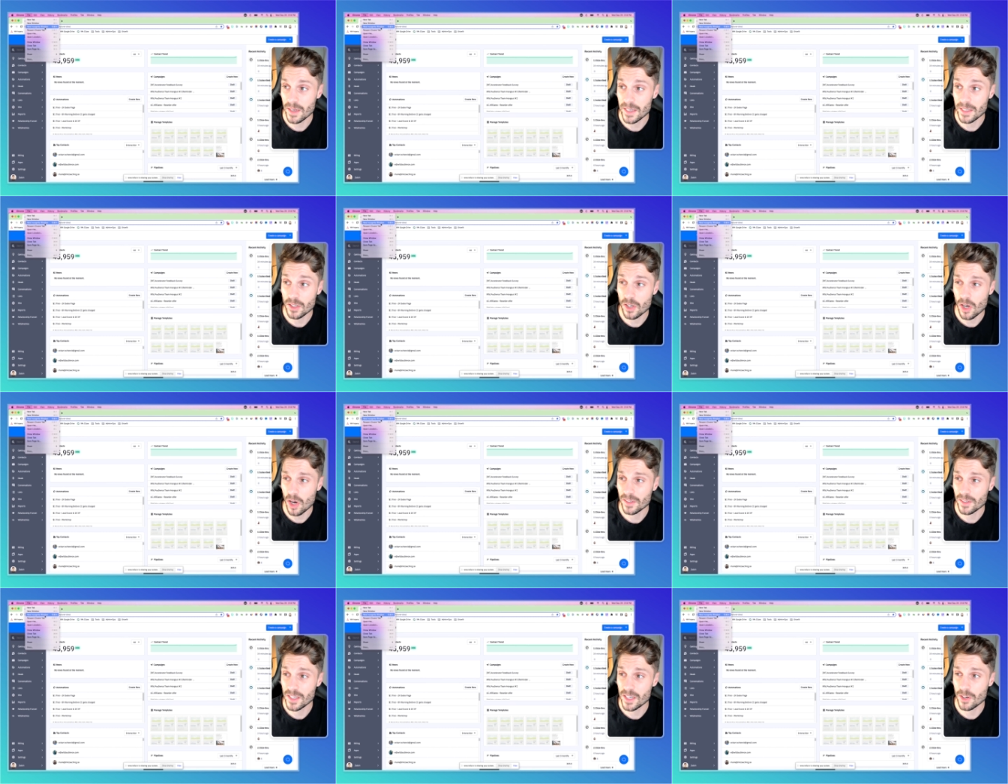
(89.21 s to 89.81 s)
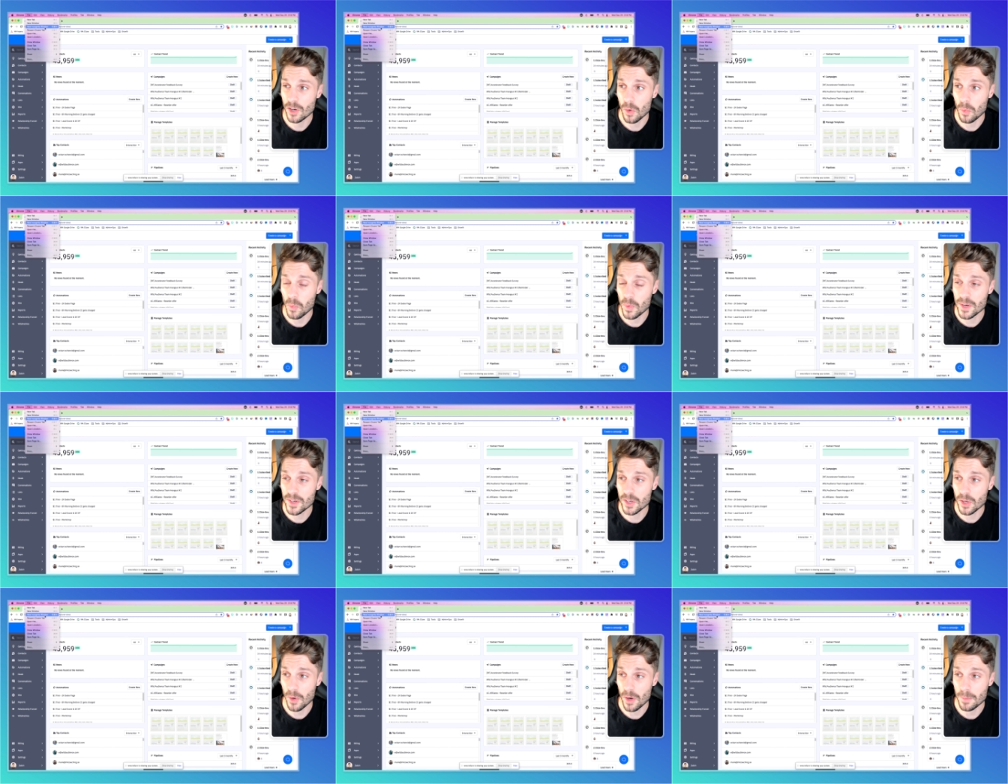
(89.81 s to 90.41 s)
incognito
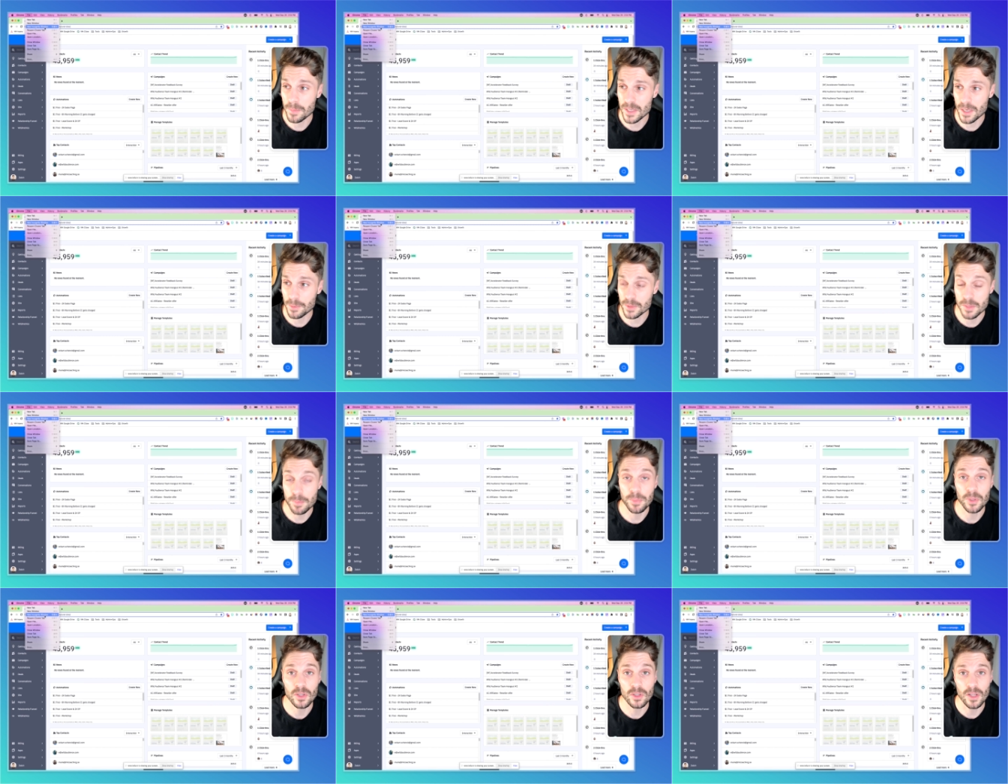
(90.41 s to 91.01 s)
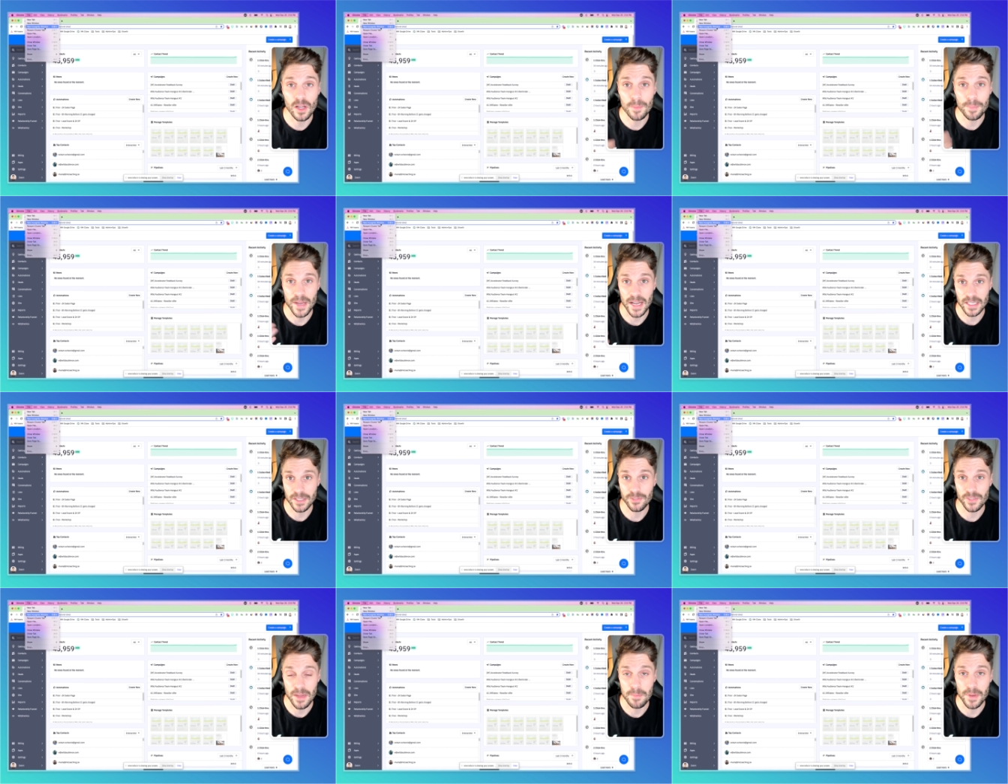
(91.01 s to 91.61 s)
window, I'll be able to pull up
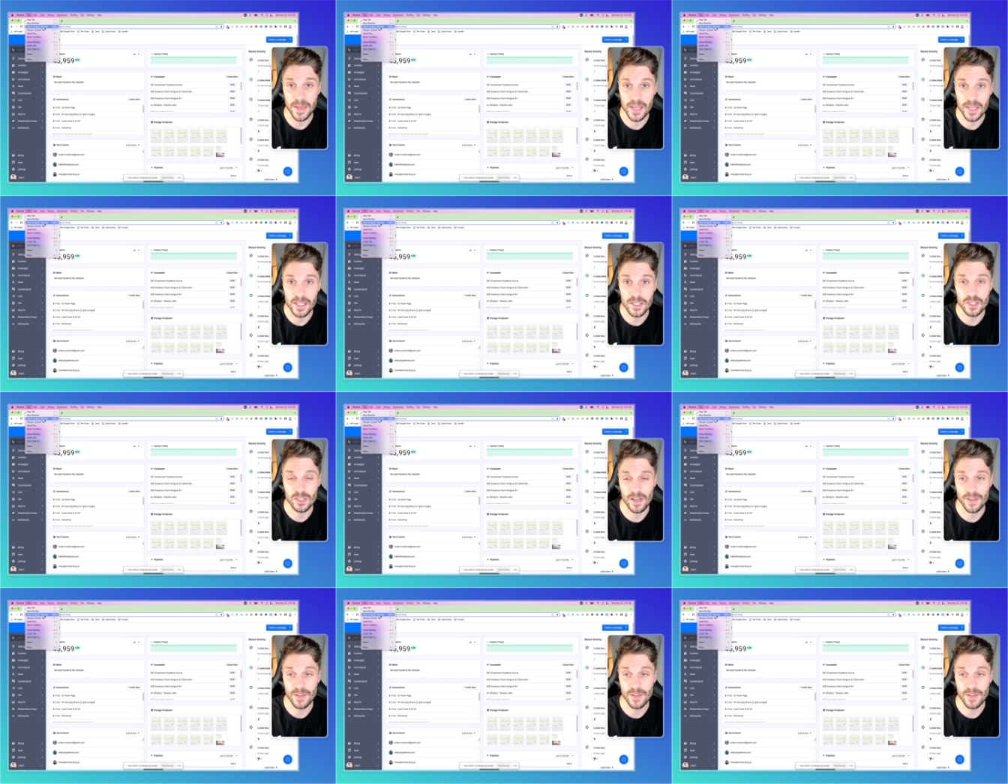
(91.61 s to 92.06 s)
Active Campaign.